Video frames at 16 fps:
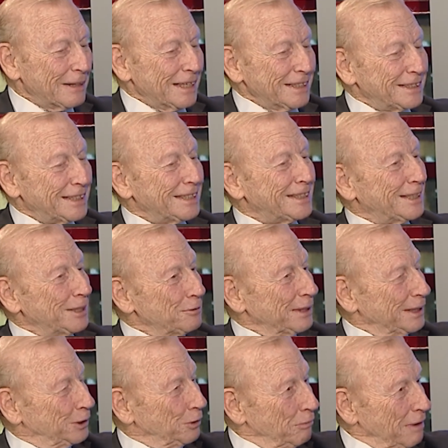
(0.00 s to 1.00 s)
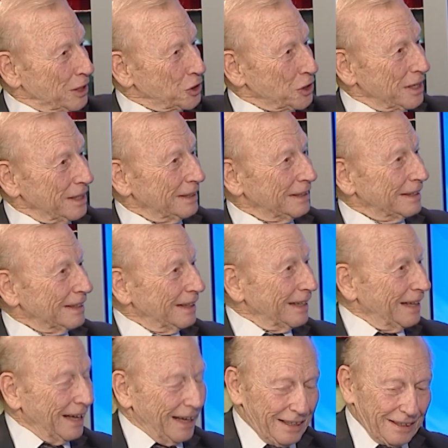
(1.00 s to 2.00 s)
Sisi went to Russia,
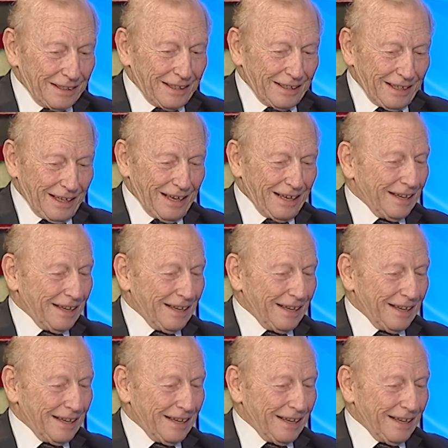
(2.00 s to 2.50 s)
and